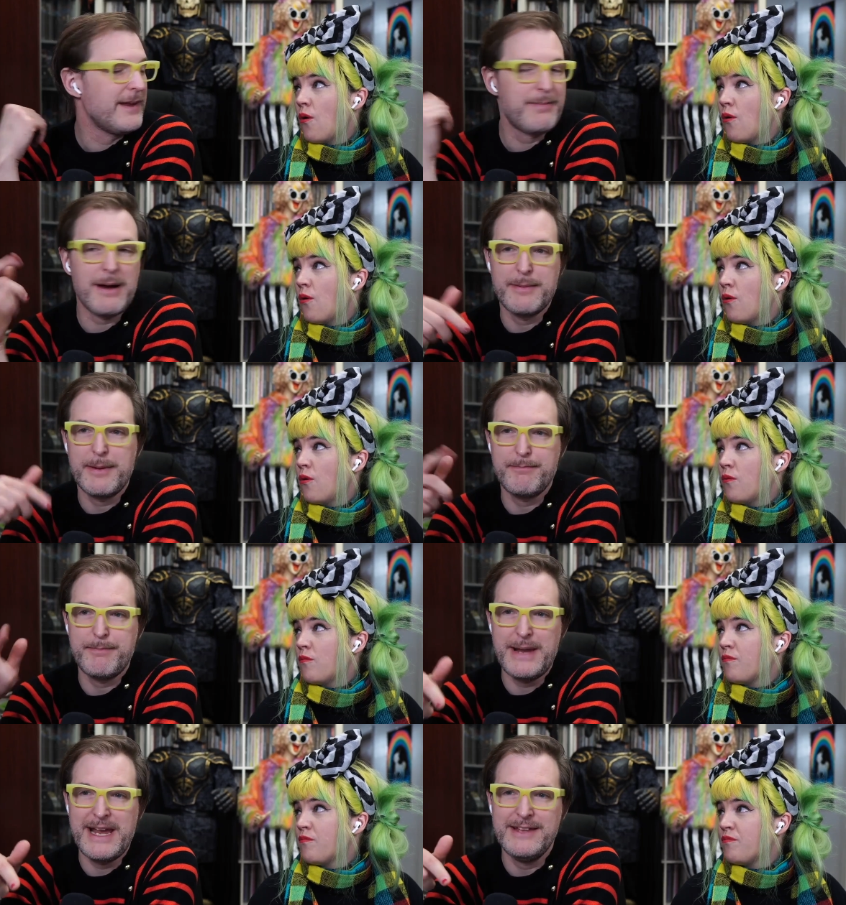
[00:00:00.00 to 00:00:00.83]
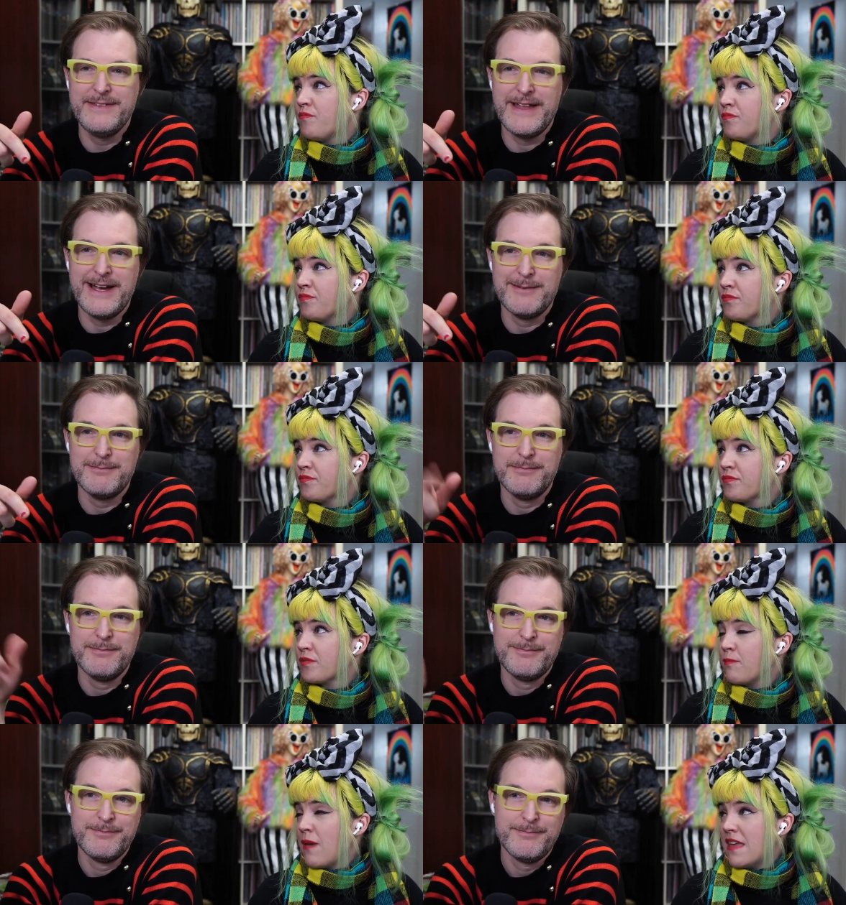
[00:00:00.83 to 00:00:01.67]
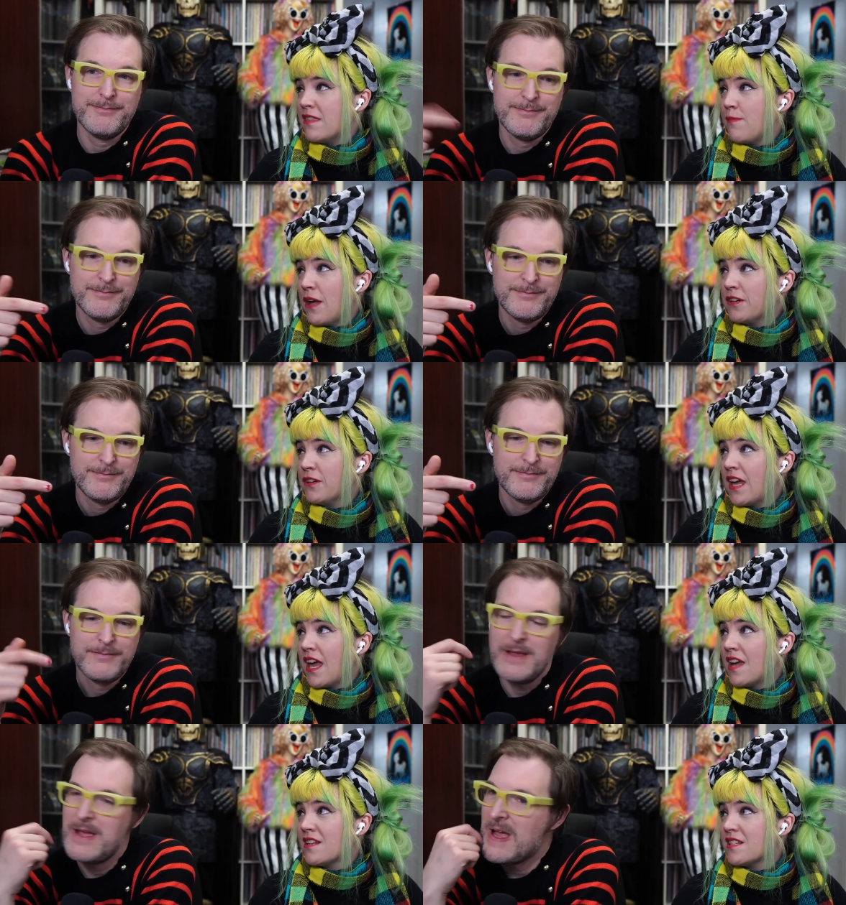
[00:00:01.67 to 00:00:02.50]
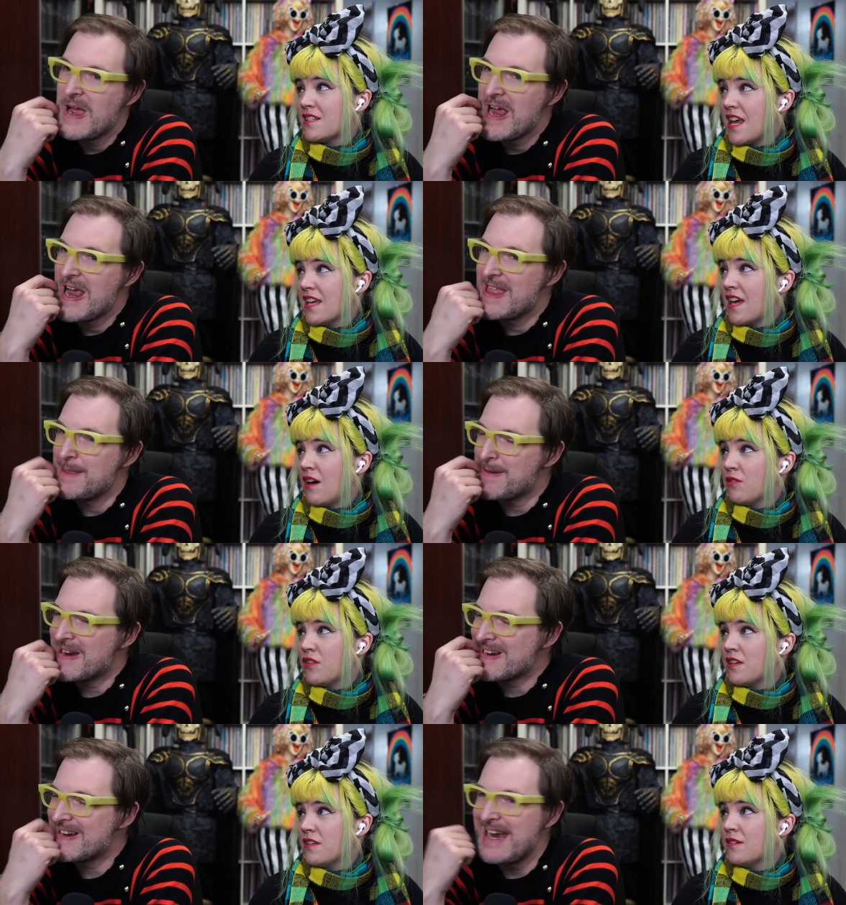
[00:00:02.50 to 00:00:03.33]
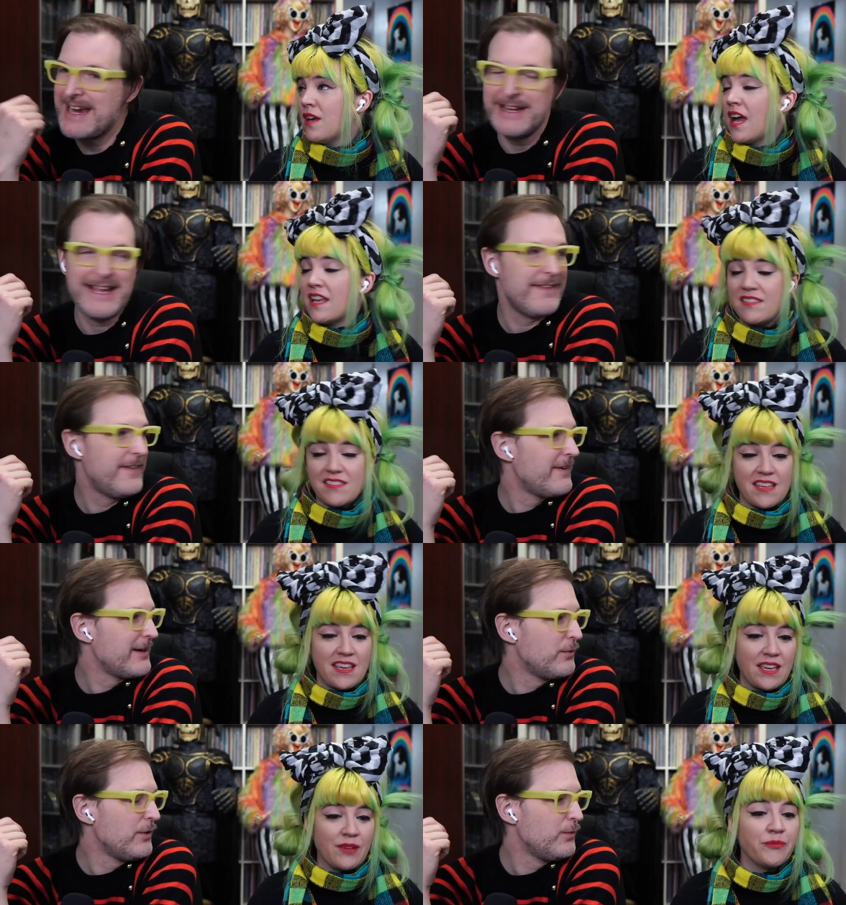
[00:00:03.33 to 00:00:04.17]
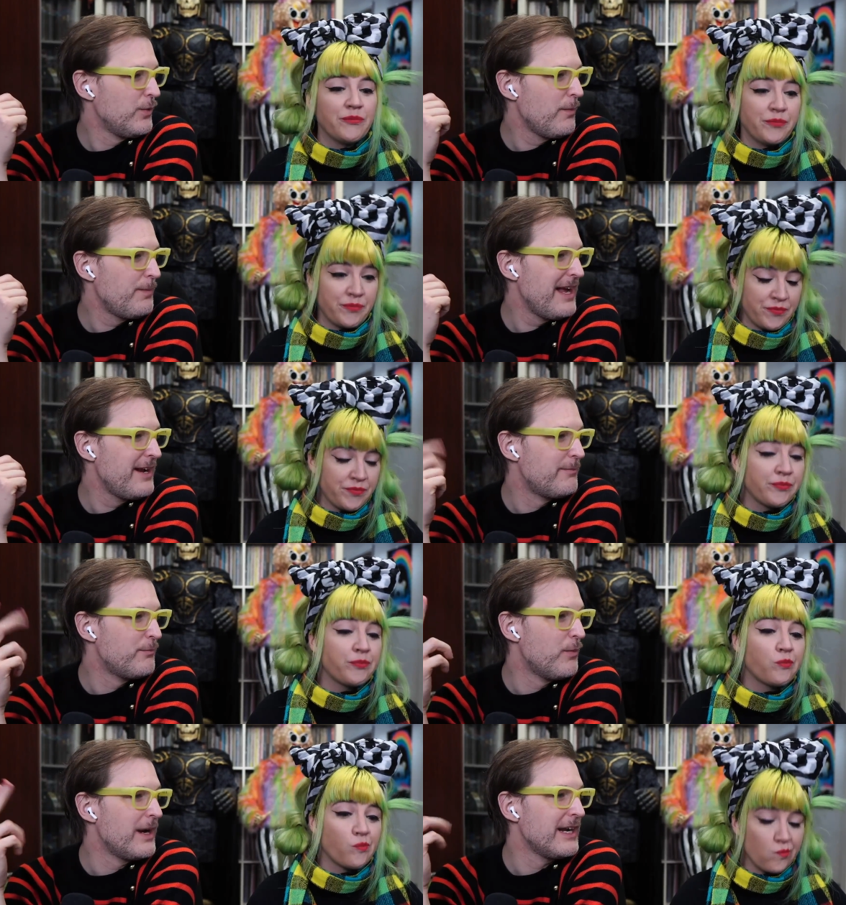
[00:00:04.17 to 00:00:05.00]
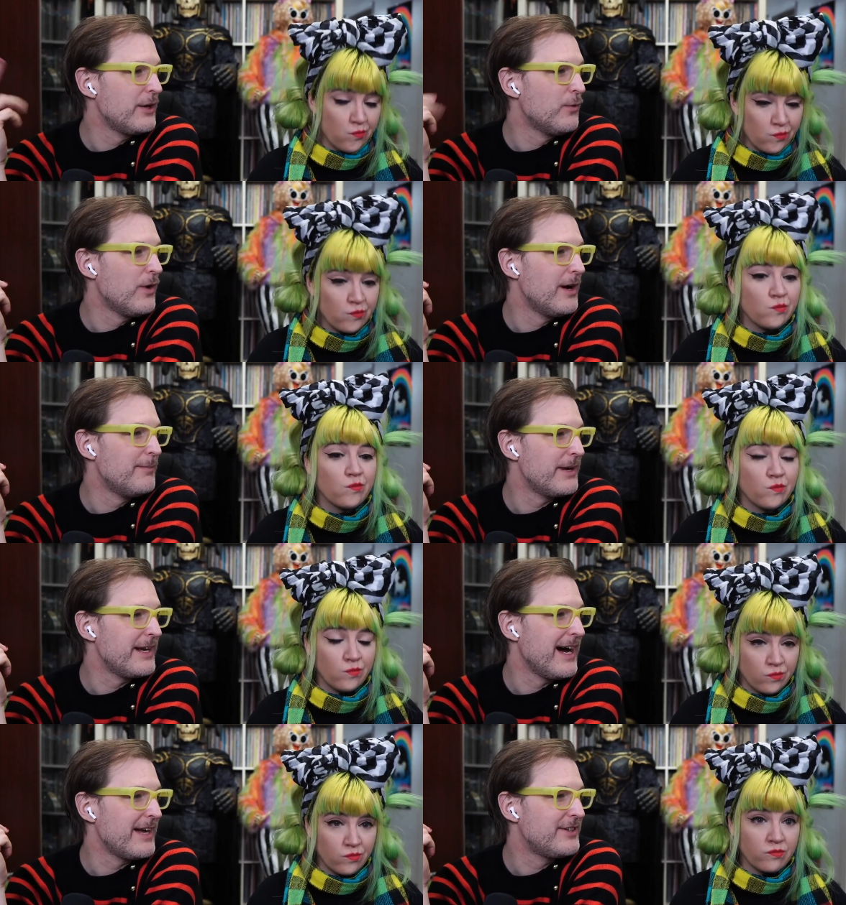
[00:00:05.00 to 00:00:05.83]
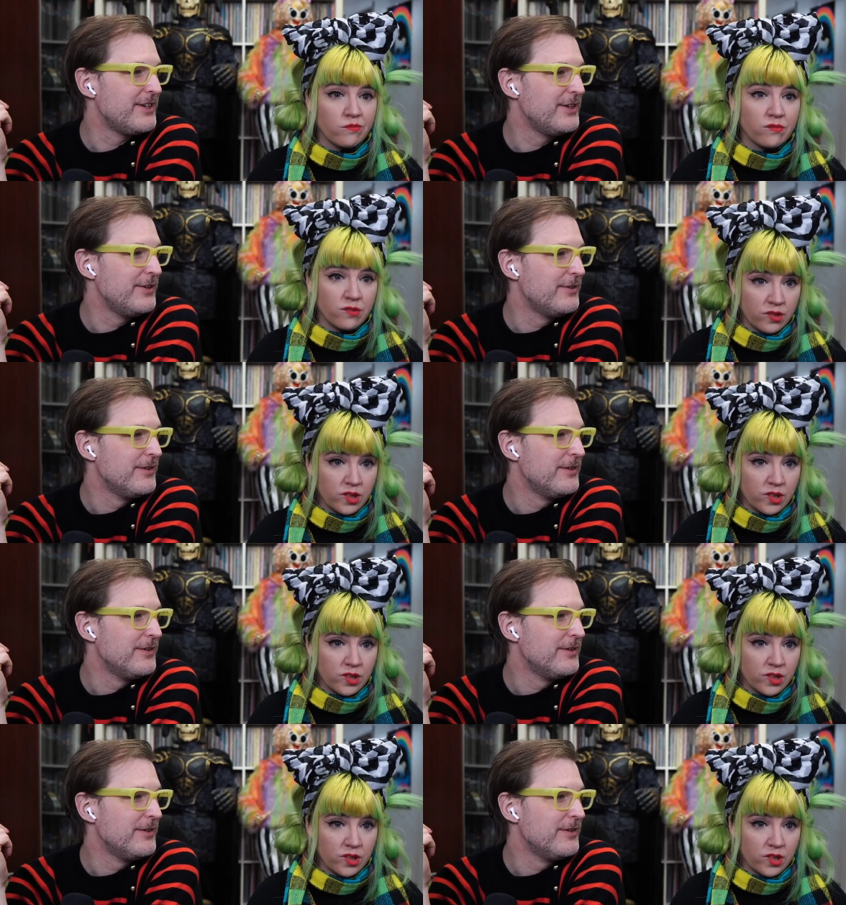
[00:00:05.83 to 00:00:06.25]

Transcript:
Speaker 1: They probably oh. paid them. Yes.
Speaker 2: Paid the biker gang to take out the biker the gang. yeah, they're like, we'll
Speaker 1: we'll pay them money to one, but not two.